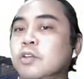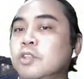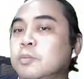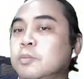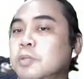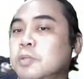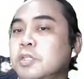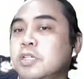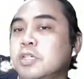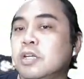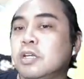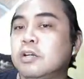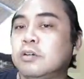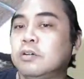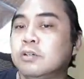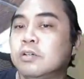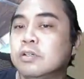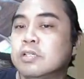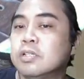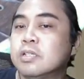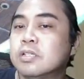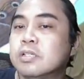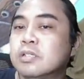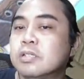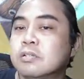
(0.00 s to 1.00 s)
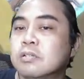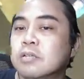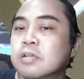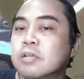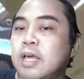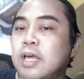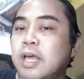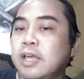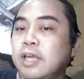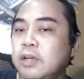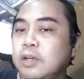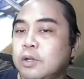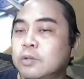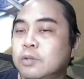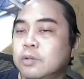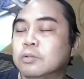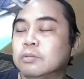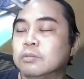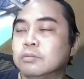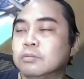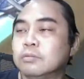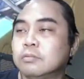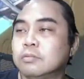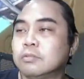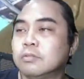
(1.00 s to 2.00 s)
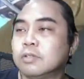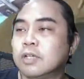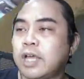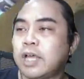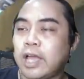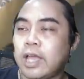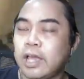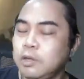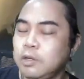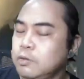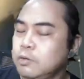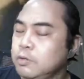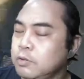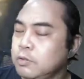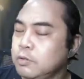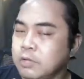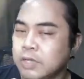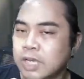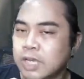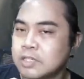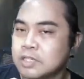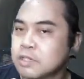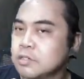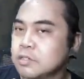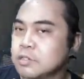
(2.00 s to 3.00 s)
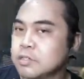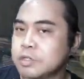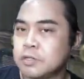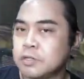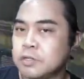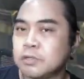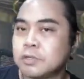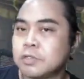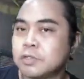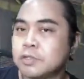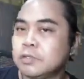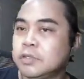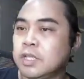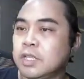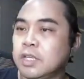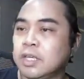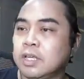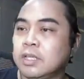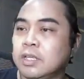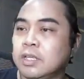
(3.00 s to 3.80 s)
to be generous. I know. I know you guys are generous today.